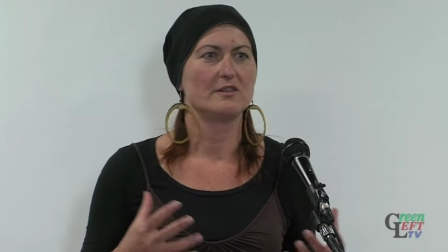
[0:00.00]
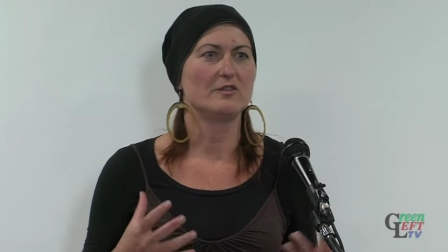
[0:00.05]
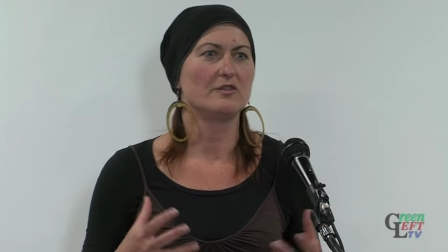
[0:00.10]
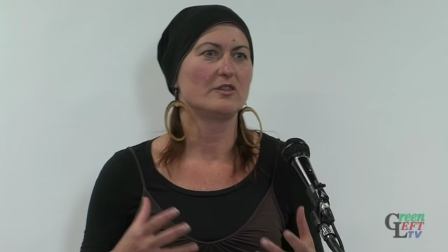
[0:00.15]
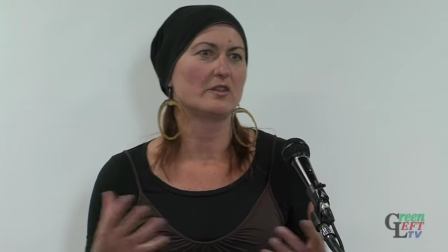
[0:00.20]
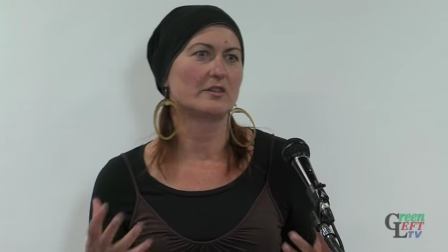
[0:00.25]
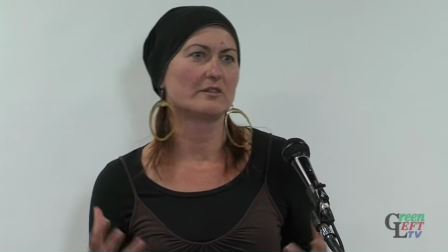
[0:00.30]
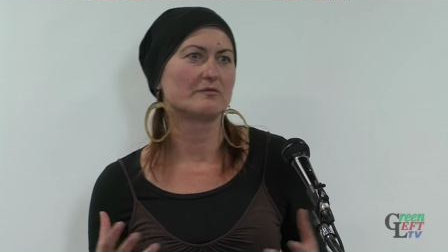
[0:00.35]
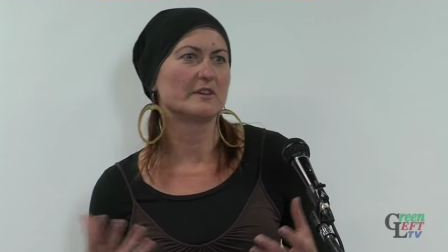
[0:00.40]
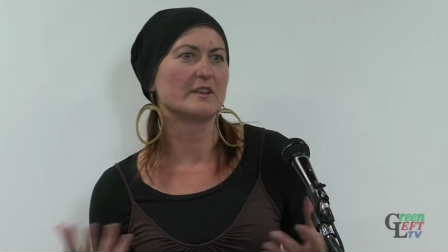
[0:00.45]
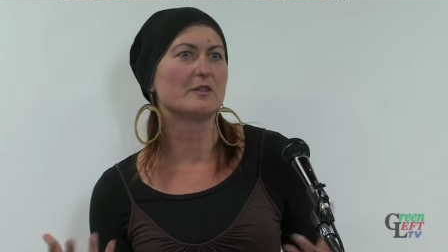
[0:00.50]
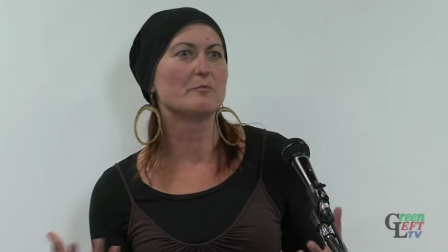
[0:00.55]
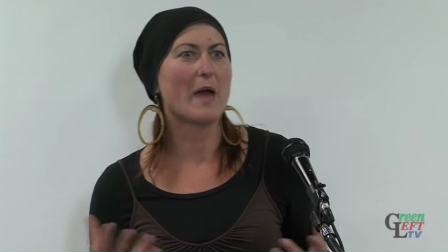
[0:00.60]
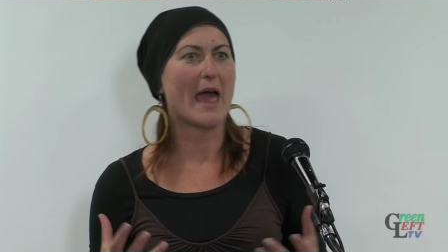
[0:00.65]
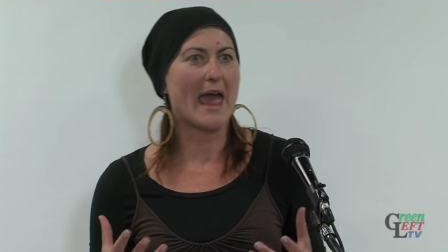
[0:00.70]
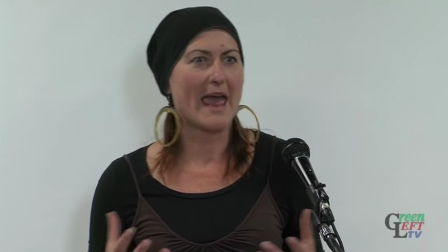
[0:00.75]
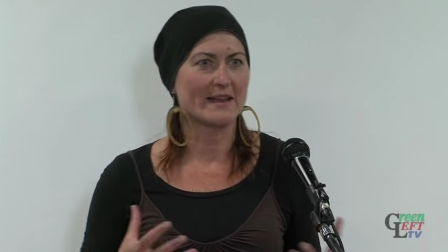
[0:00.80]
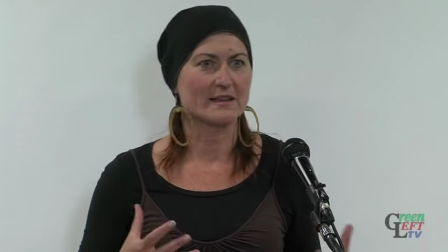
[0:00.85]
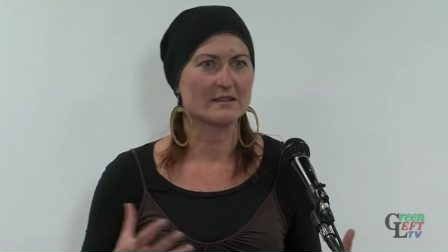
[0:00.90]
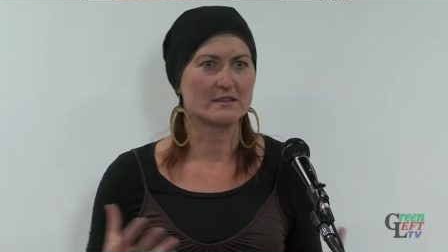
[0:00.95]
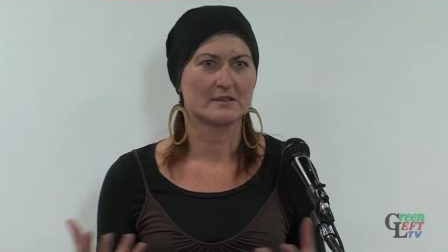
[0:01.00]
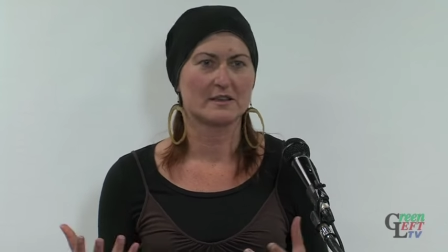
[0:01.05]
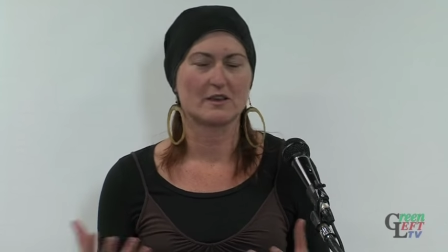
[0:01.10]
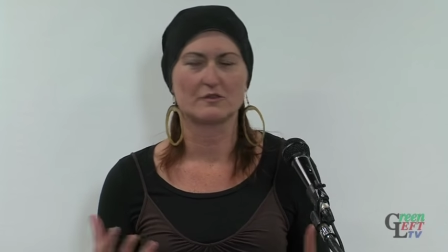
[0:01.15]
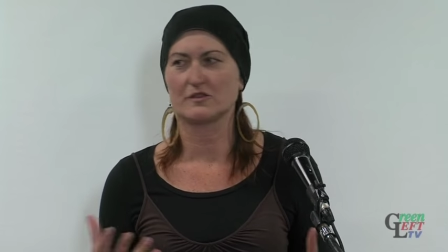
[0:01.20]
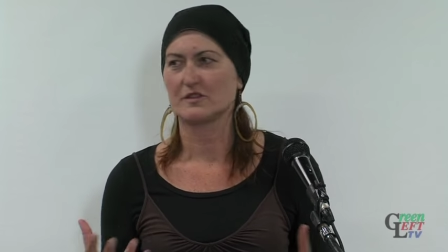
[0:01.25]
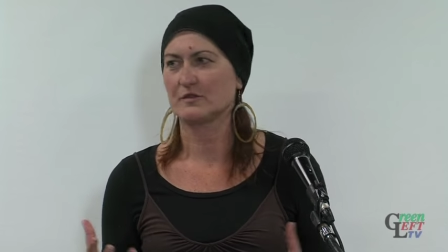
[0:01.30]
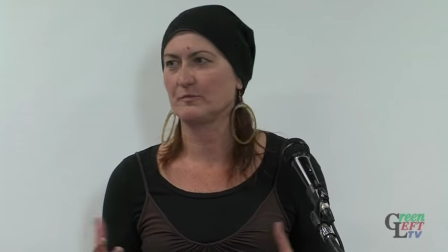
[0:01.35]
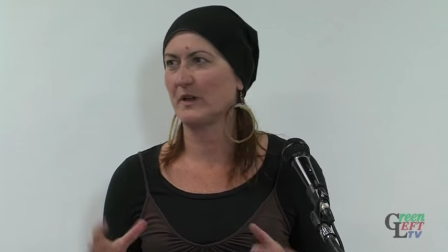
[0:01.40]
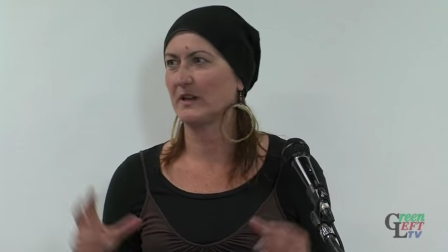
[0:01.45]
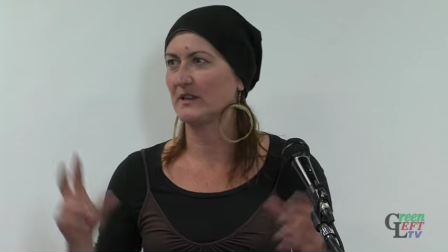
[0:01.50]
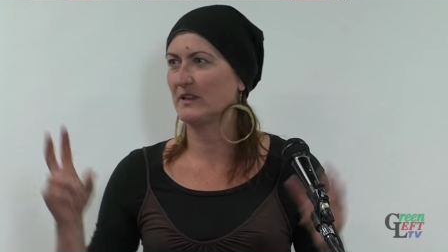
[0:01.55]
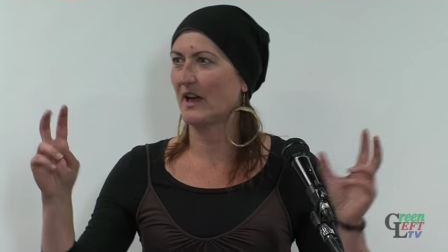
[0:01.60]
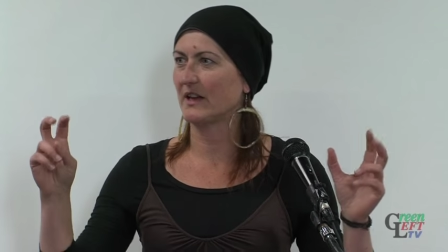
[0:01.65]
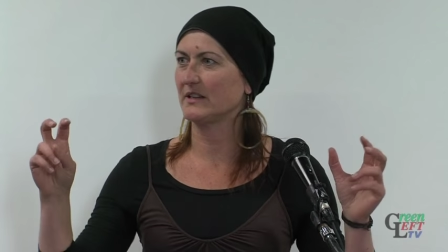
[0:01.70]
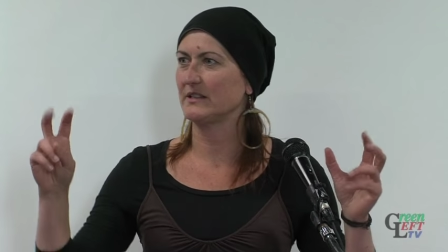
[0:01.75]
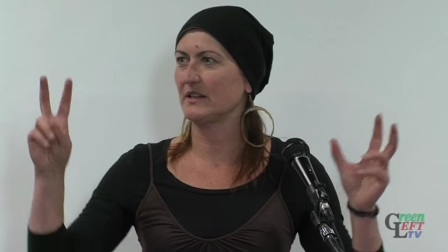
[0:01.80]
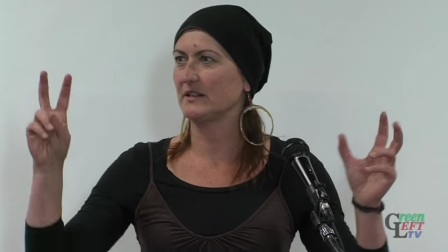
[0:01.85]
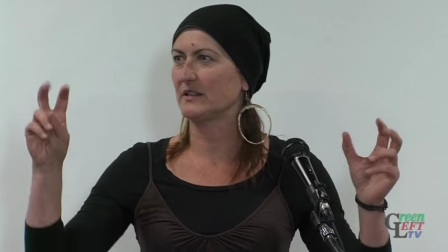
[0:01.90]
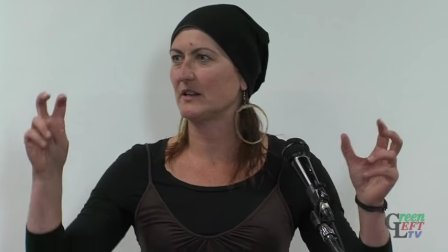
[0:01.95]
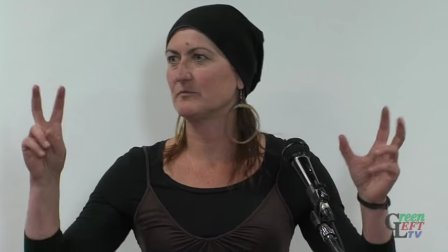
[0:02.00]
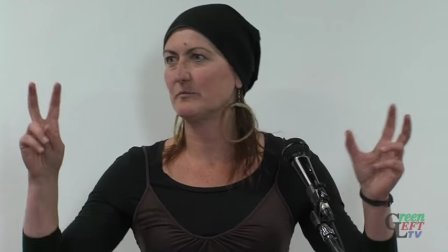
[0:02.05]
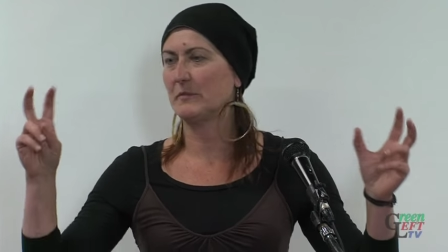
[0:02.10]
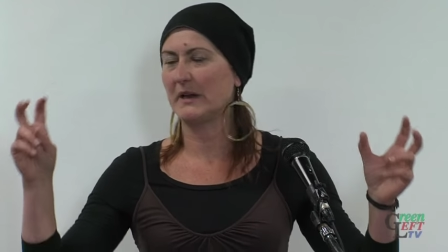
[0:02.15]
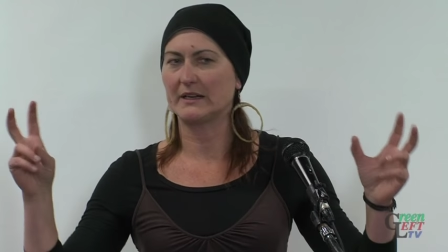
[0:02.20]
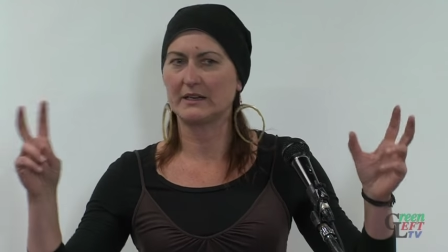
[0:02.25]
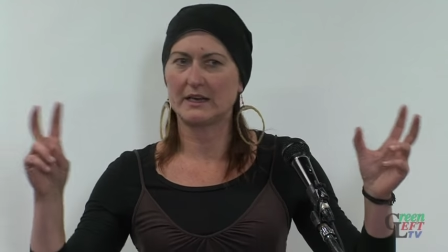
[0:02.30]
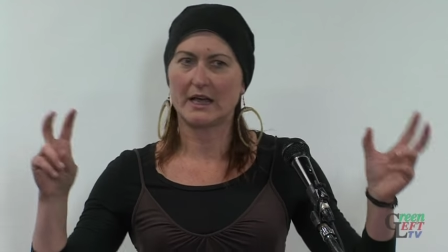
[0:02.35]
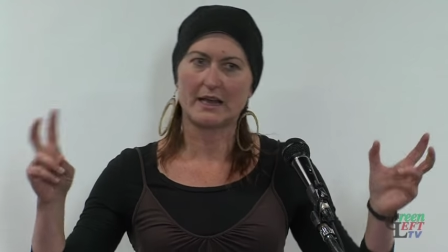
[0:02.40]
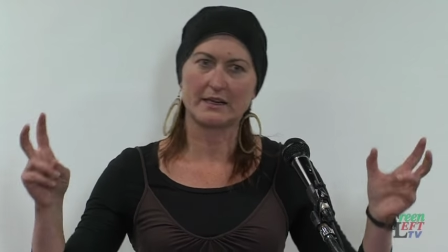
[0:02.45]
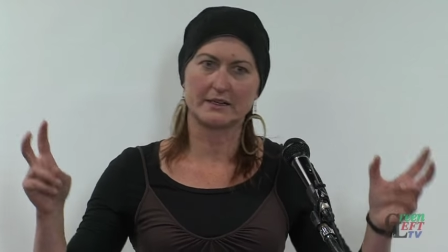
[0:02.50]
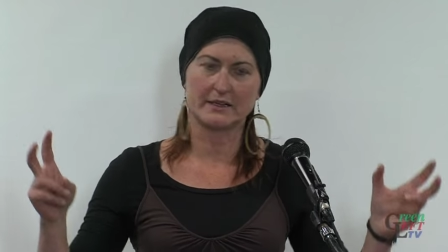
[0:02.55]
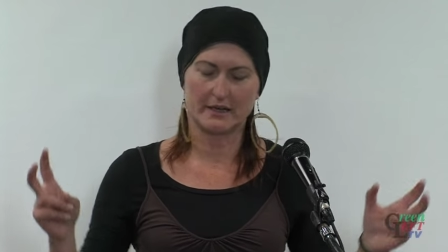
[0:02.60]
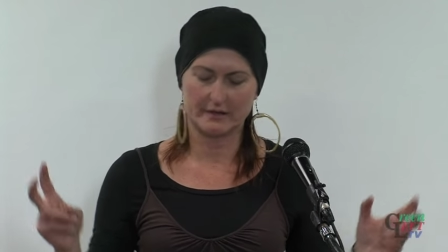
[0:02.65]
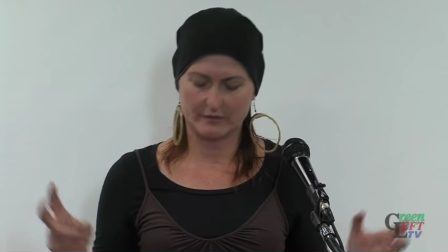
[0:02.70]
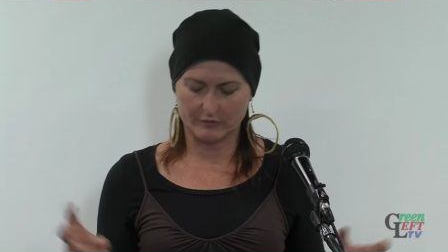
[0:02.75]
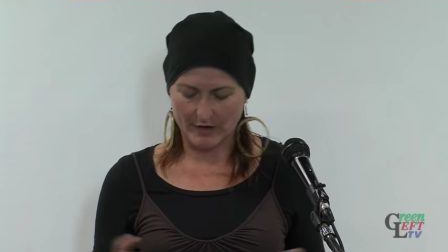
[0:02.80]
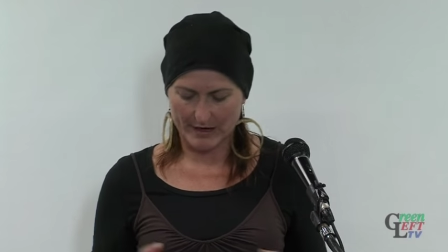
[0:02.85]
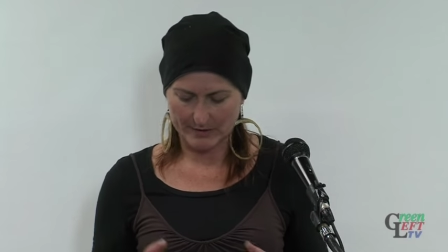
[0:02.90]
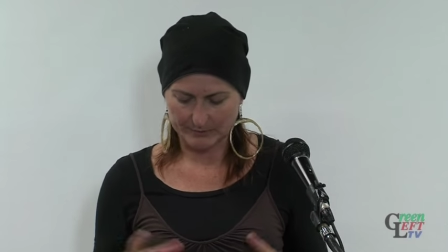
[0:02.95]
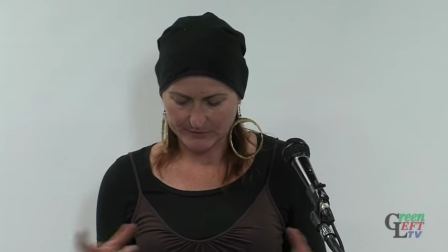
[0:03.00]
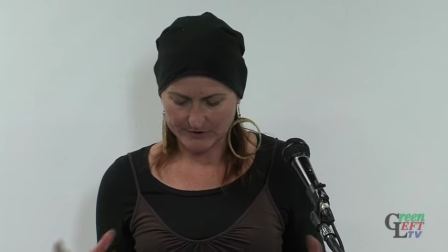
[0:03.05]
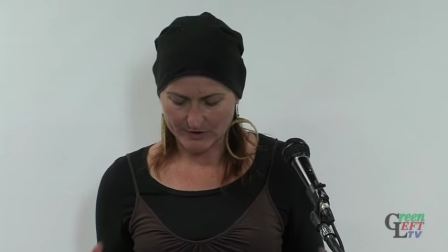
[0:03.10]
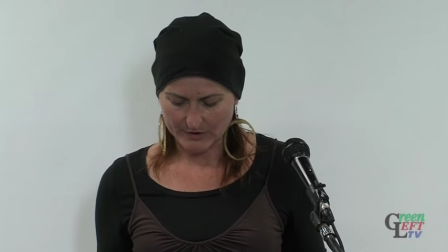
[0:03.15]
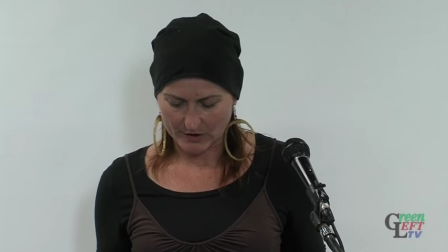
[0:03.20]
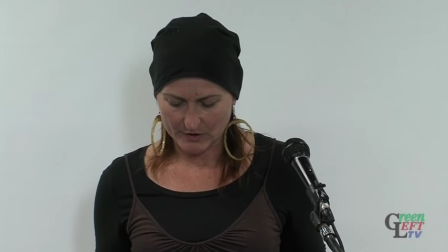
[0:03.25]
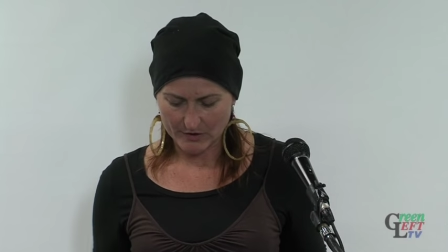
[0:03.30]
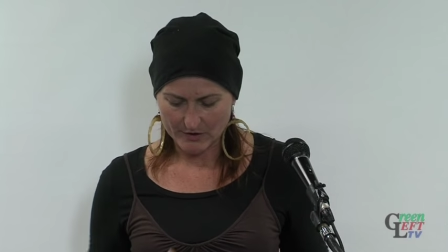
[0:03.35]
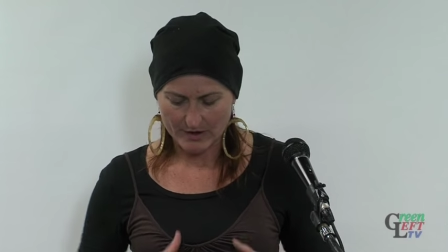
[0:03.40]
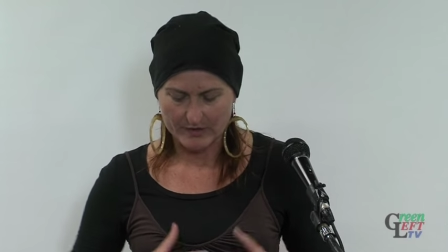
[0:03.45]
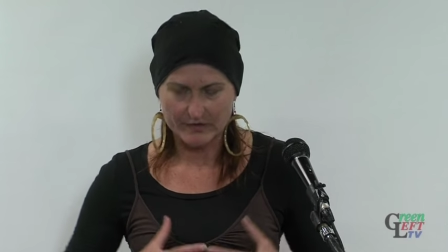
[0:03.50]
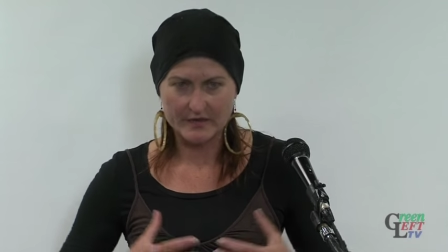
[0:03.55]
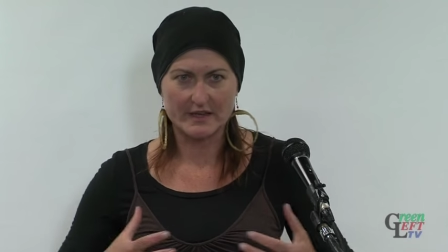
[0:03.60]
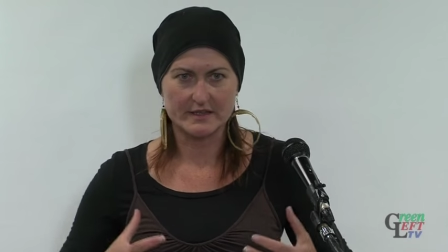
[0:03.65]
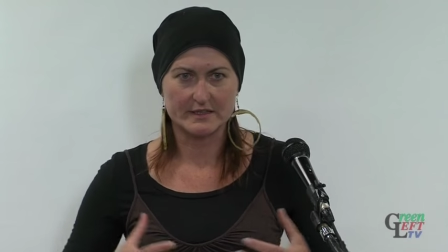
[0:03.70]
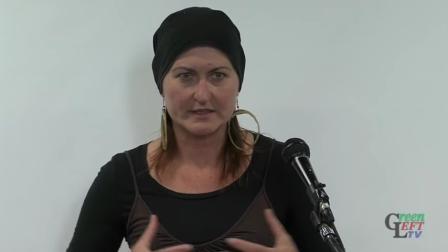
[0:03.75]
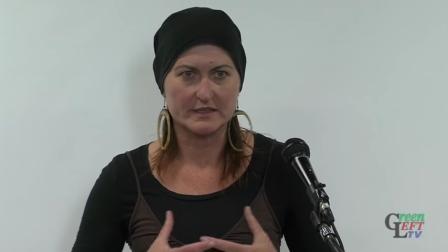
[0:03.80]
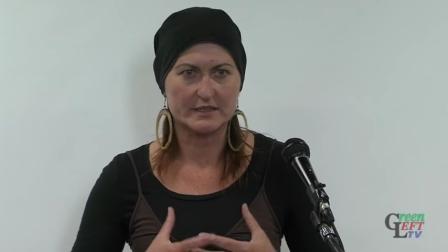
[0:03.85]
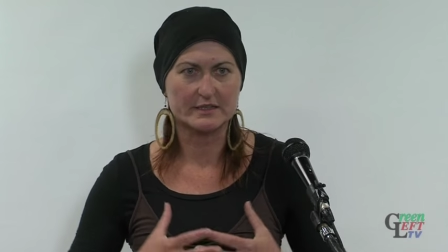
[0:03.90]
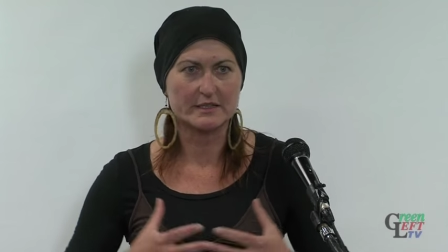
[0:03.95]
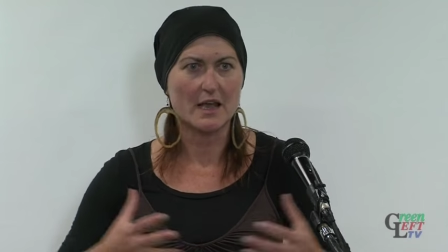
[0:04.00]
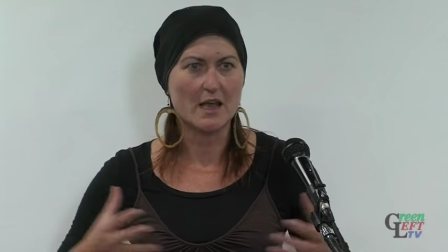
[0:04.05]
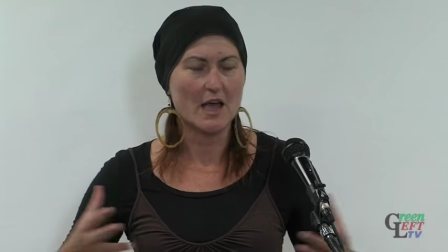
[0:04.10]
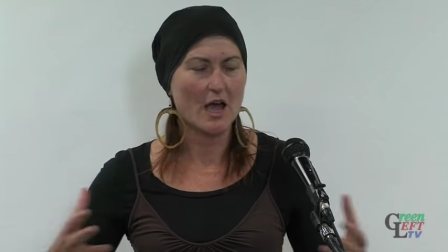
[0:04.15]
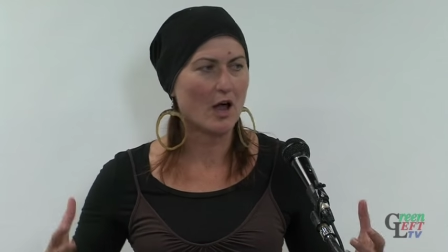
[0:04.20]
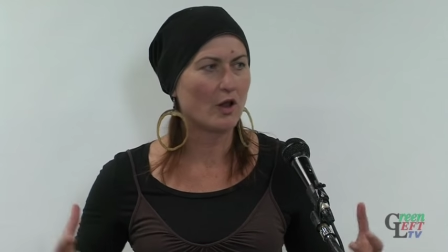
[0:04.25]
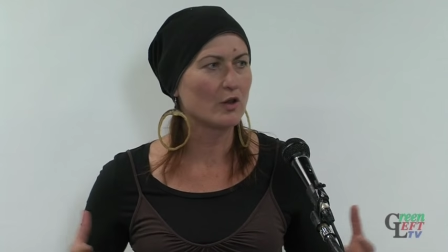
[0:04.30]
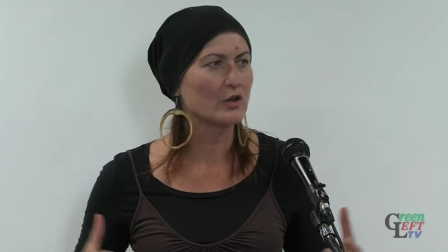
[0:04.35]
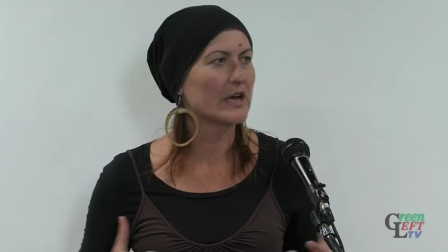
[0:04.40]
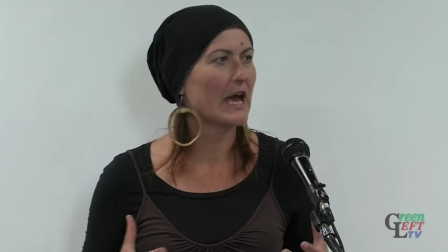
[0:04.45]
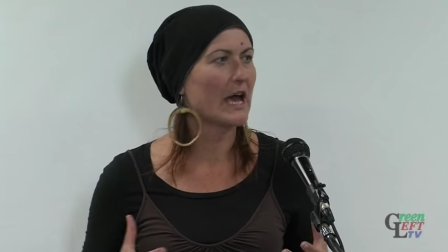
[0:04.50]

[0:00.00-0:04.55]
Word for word: you're not a real man, so to speak. The idea that men can't get raped, you know, and there's this whole